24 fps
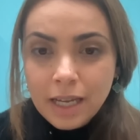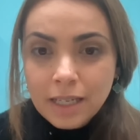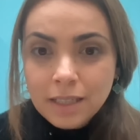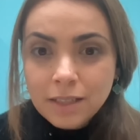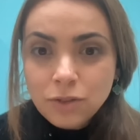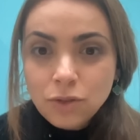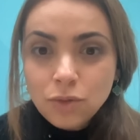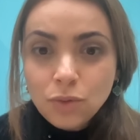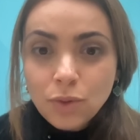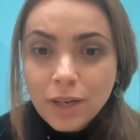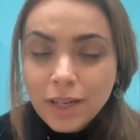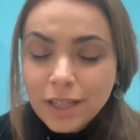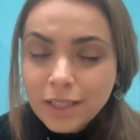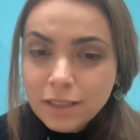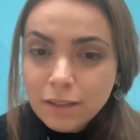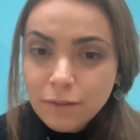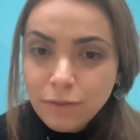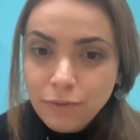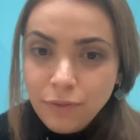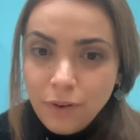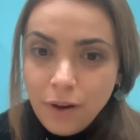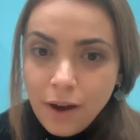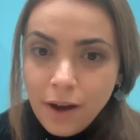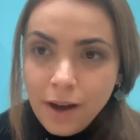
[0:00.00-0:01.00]
And it
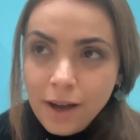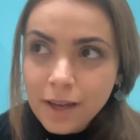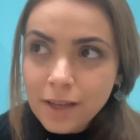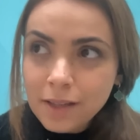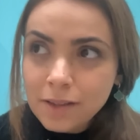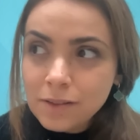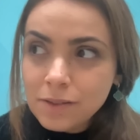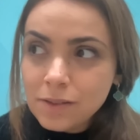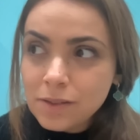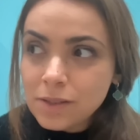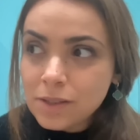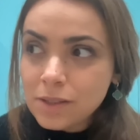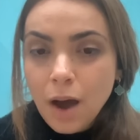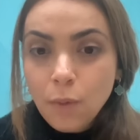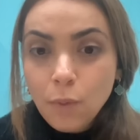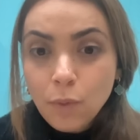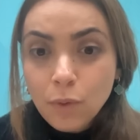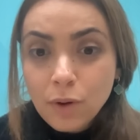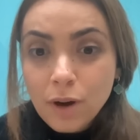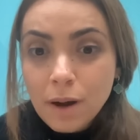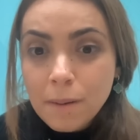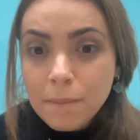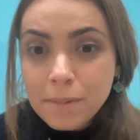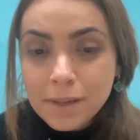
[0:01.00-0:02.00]
really defines
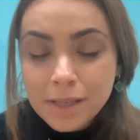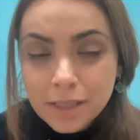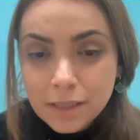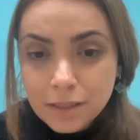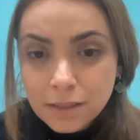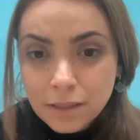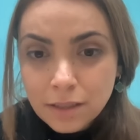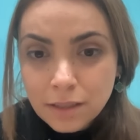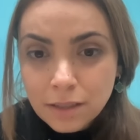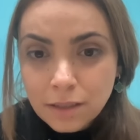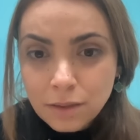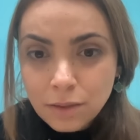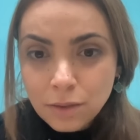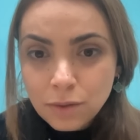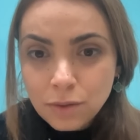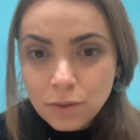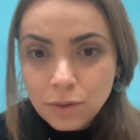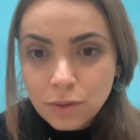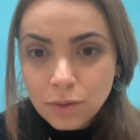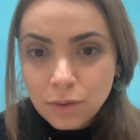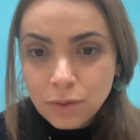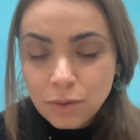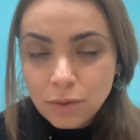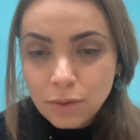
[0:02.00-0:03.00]
our ability
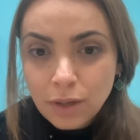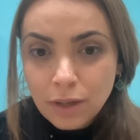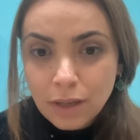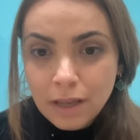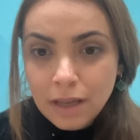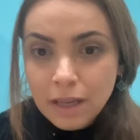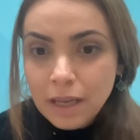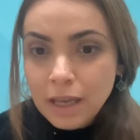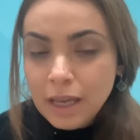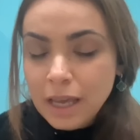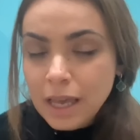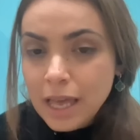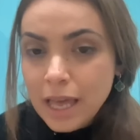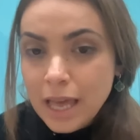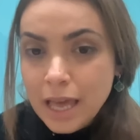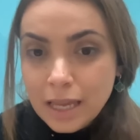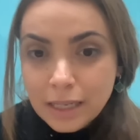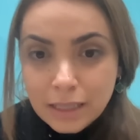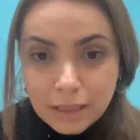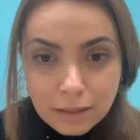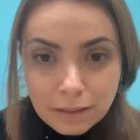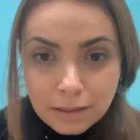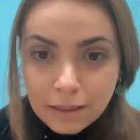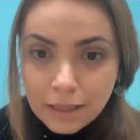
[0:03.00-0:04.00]
to do
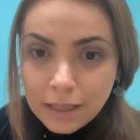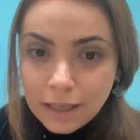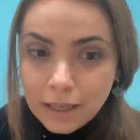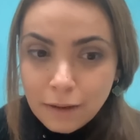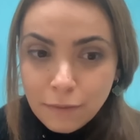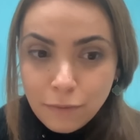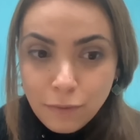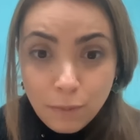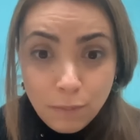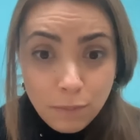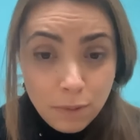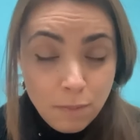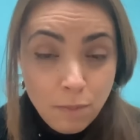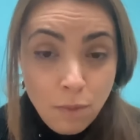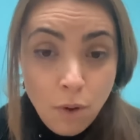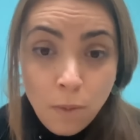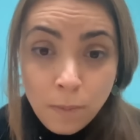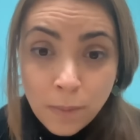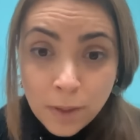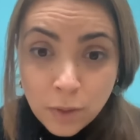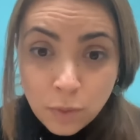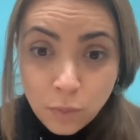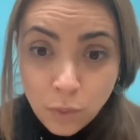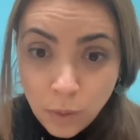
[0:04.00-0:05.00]
anything from the
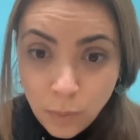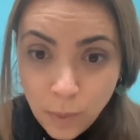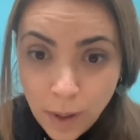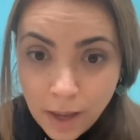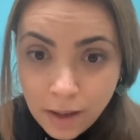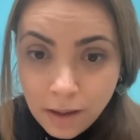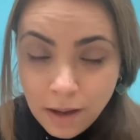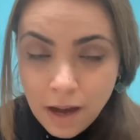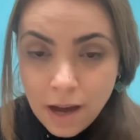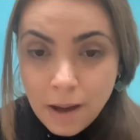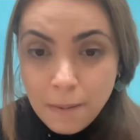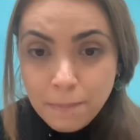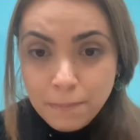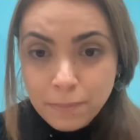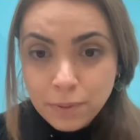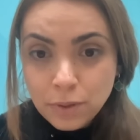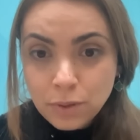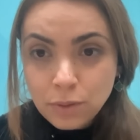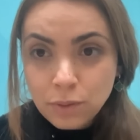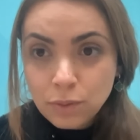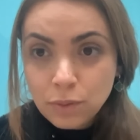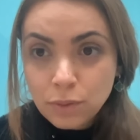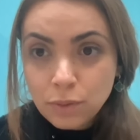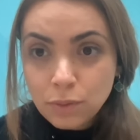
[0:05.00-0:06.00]
moment we wake up
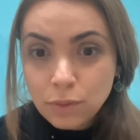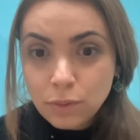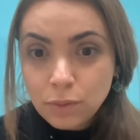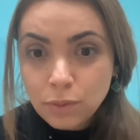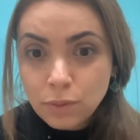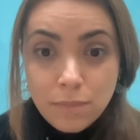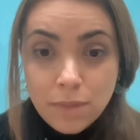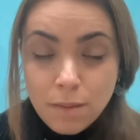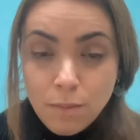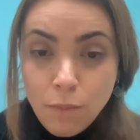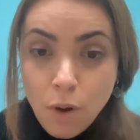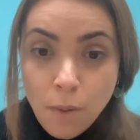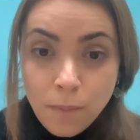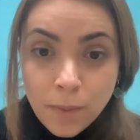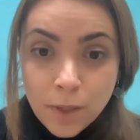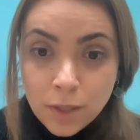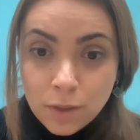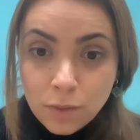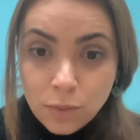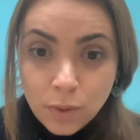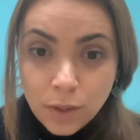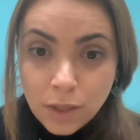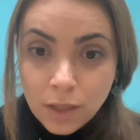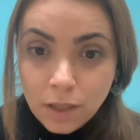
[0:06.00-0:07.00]
to the
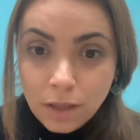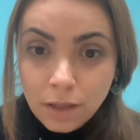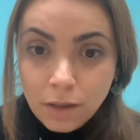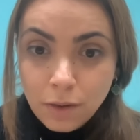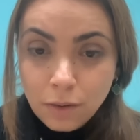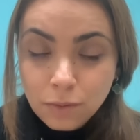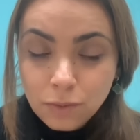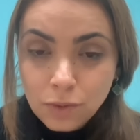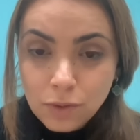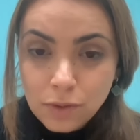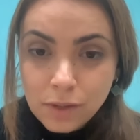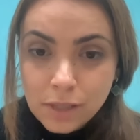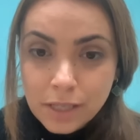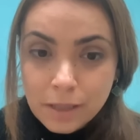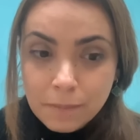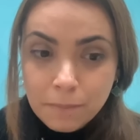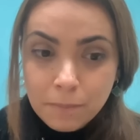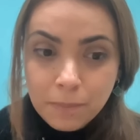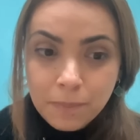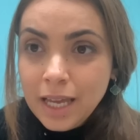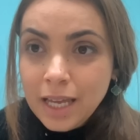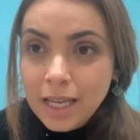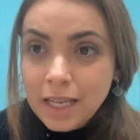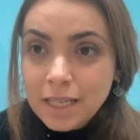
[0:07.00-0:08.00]
moment we go to
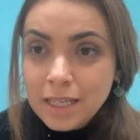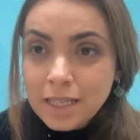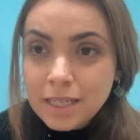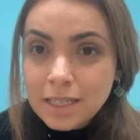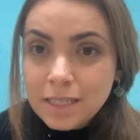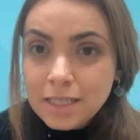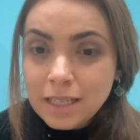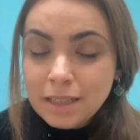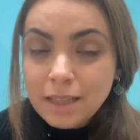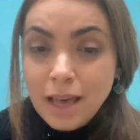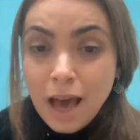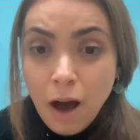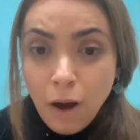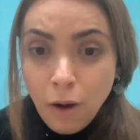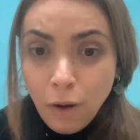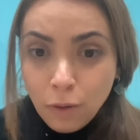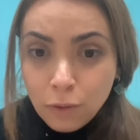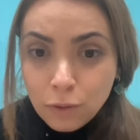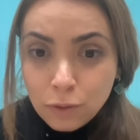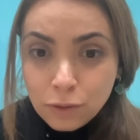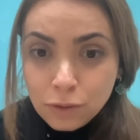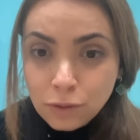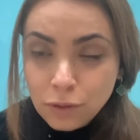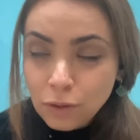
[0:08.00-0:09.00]
sleep. And that
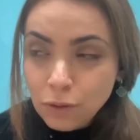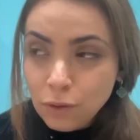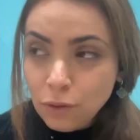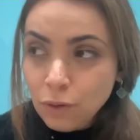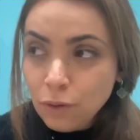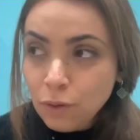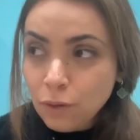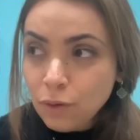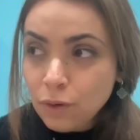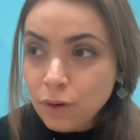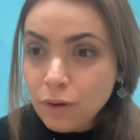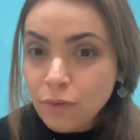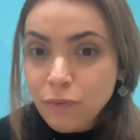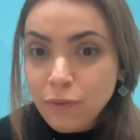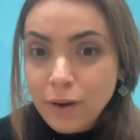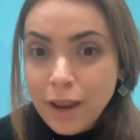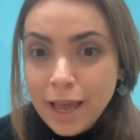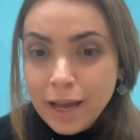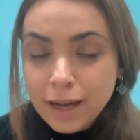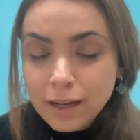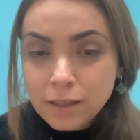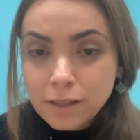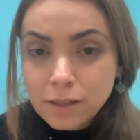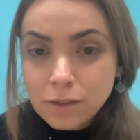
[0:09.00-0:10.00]
also
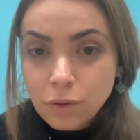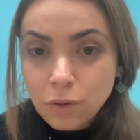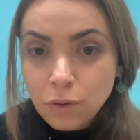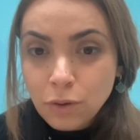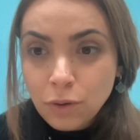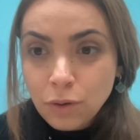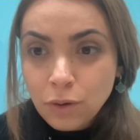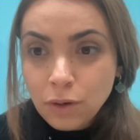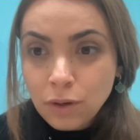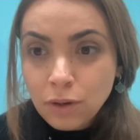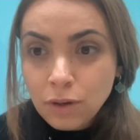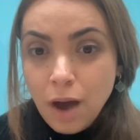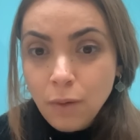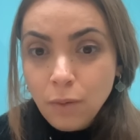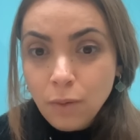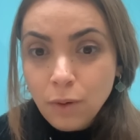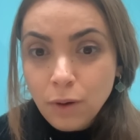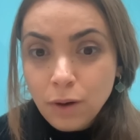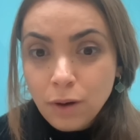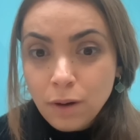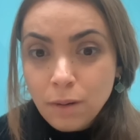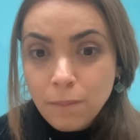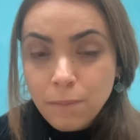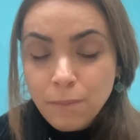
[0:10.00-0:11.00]
reflects on
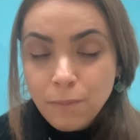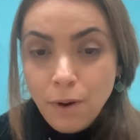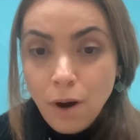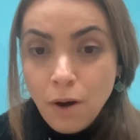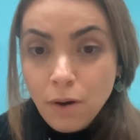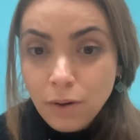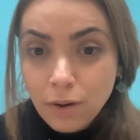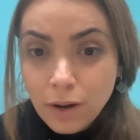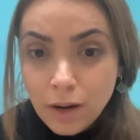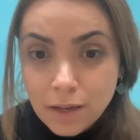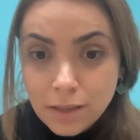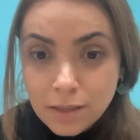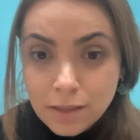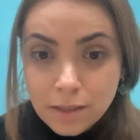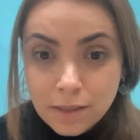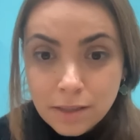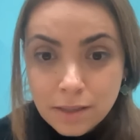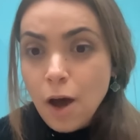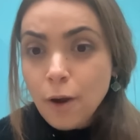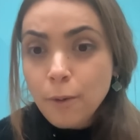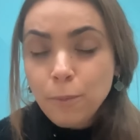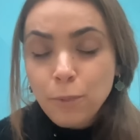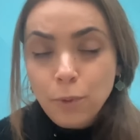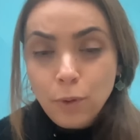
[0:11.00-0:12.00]
our
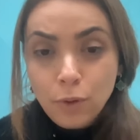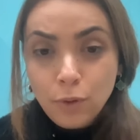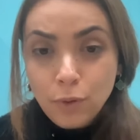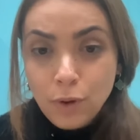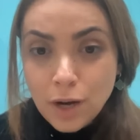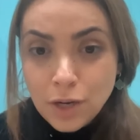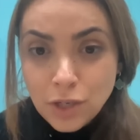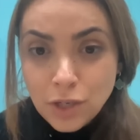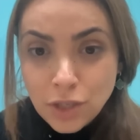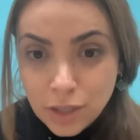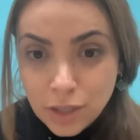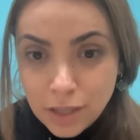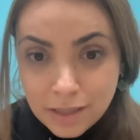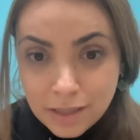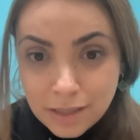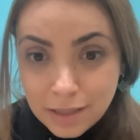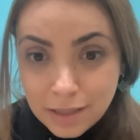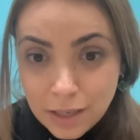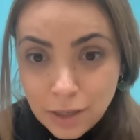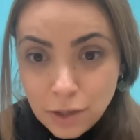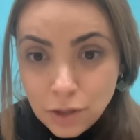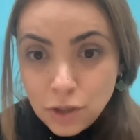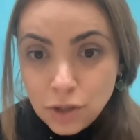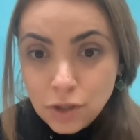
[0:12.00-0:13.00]
progress, our progression
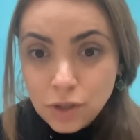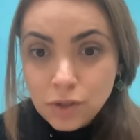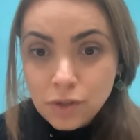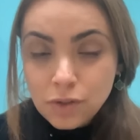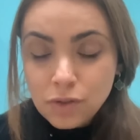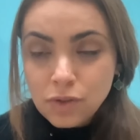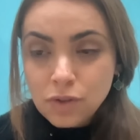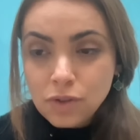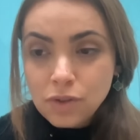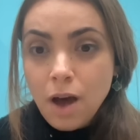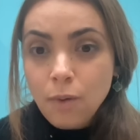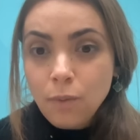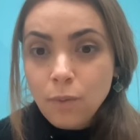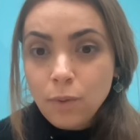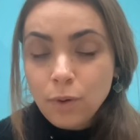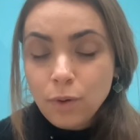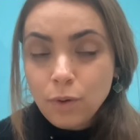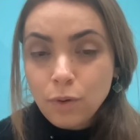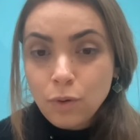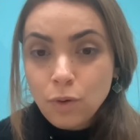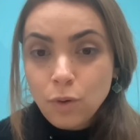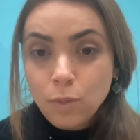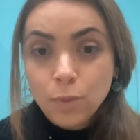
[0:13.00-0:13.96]
as nations, our